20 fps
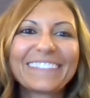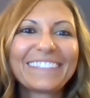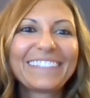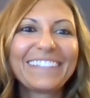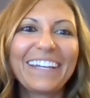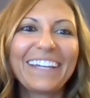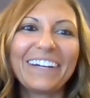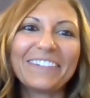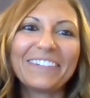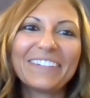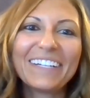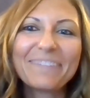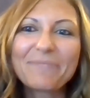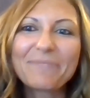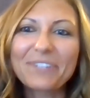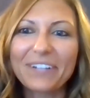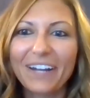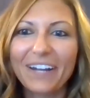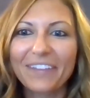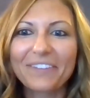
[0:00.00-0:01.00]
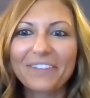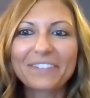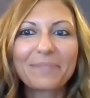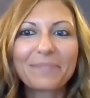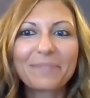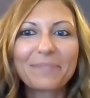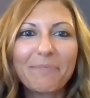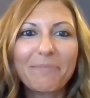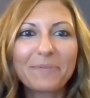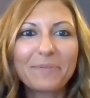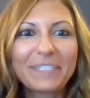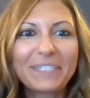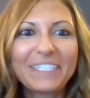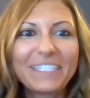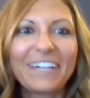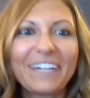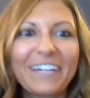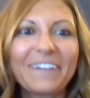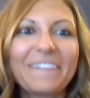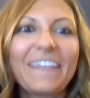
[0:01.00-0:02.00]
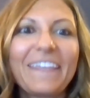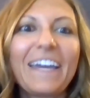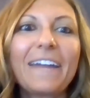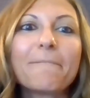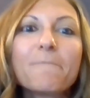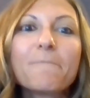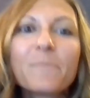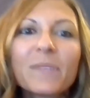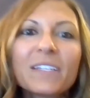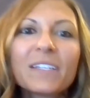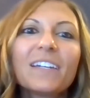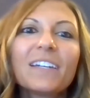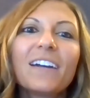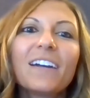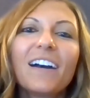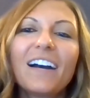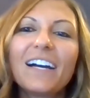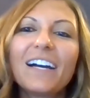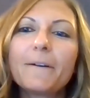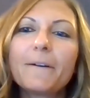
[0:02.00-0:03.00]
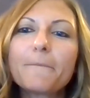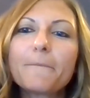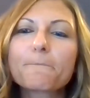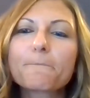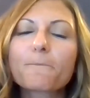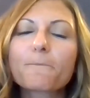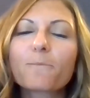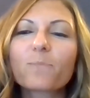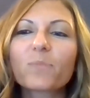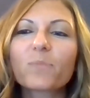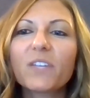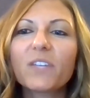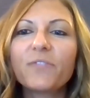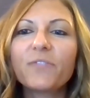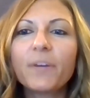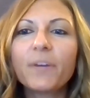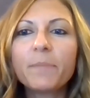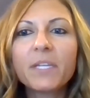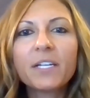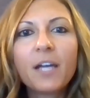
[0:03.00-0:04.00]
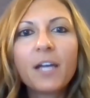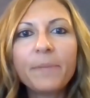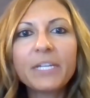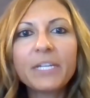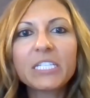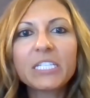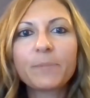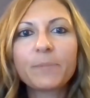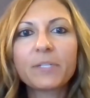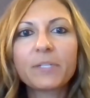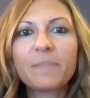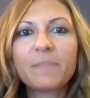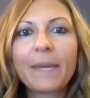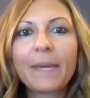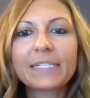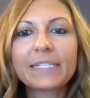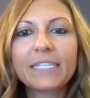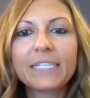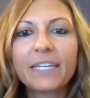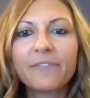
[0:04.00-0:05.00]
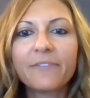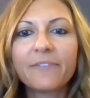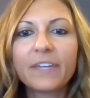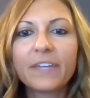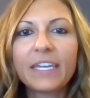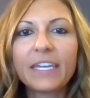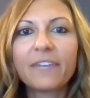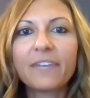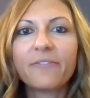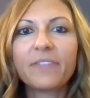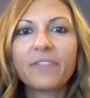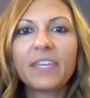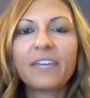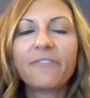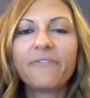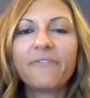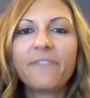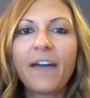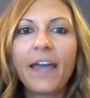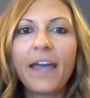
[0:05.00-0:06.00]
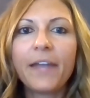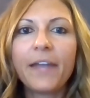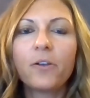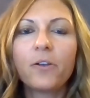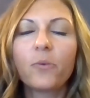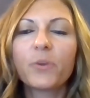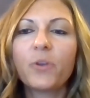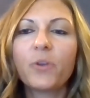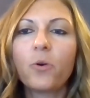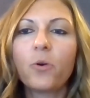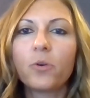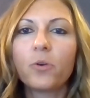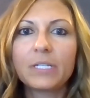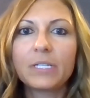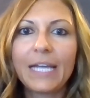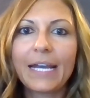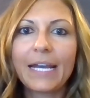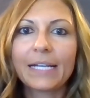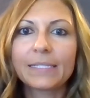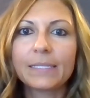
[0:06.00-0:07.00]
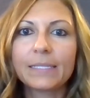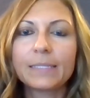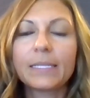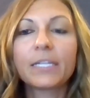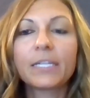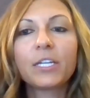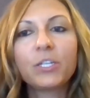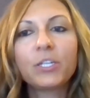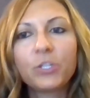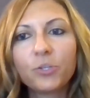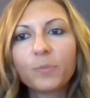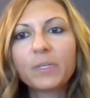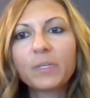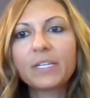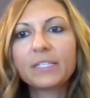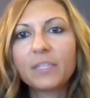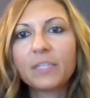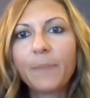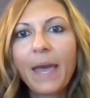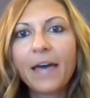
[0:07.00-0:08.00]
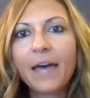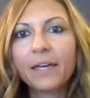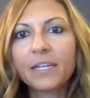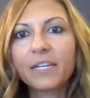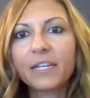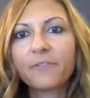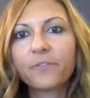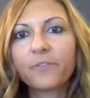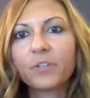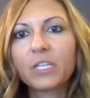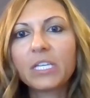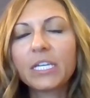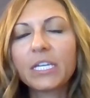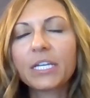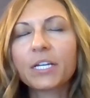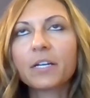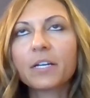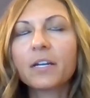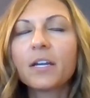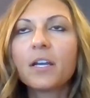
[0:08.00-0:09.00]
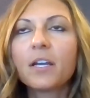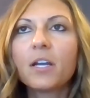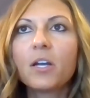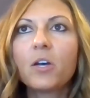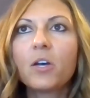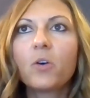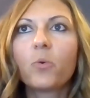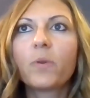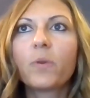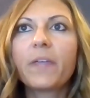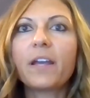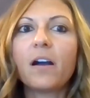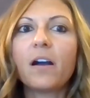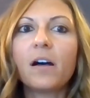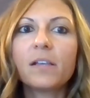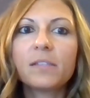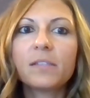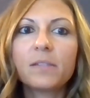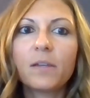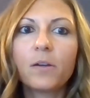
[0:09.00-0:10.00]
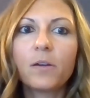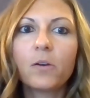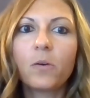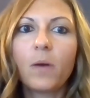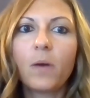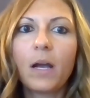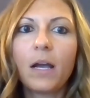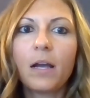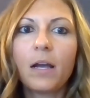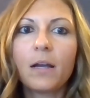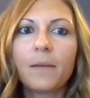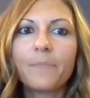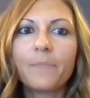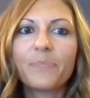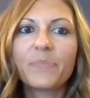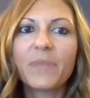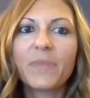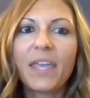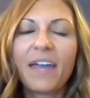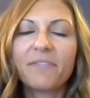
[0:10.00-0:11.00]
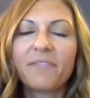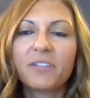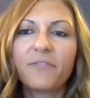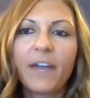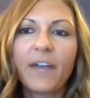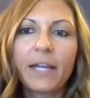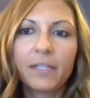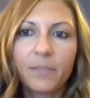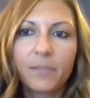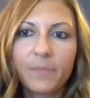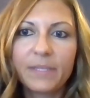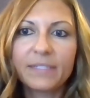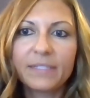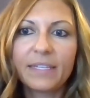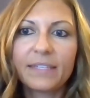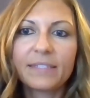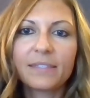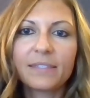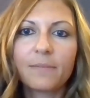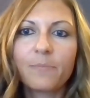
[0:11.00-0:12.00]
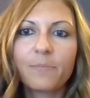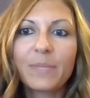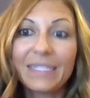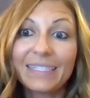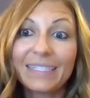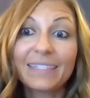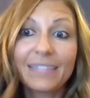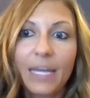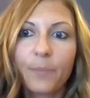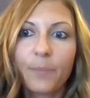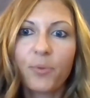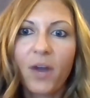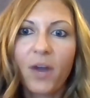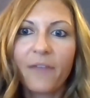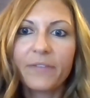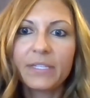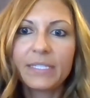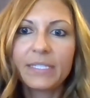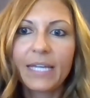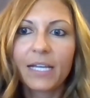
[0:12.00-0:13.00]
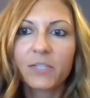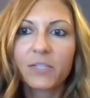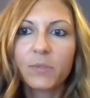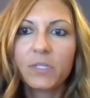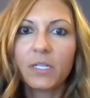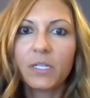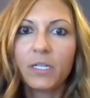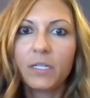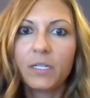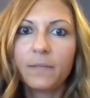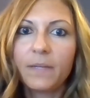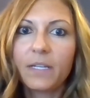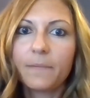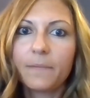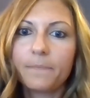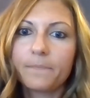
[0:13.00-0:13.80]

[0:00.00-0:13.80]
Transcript: So I'm sure others could probably share in that. From the company's perspective, if they file withholding taxes in a new municipality for the year, will they also have to file a business net profits tax return?